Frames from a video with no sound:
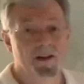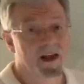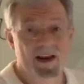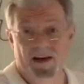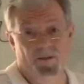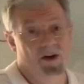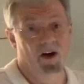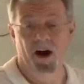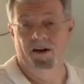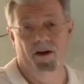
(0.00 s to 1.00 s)
that had to be
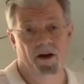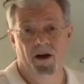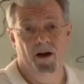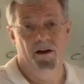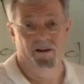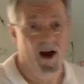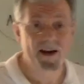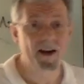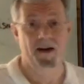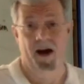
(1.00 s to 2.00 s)
God. Because
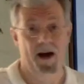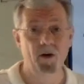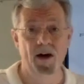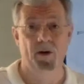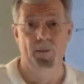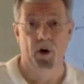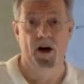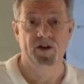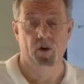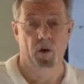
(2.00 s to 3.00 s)
I didn't, I don't have the
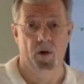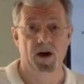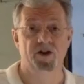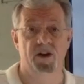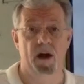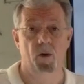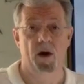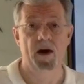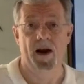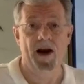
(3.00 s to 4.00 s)
brains to arrange it that
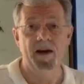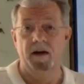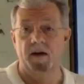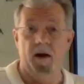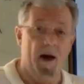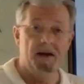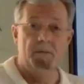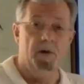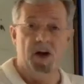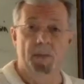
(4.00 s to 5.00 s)
way, and I didn't, I
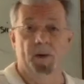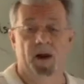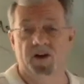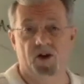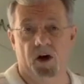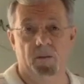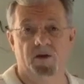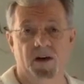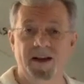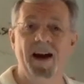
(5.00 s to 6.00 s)
didn't manipulate
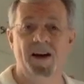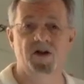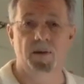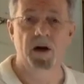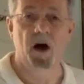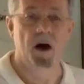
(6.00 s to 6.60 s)
circumstance. That has to be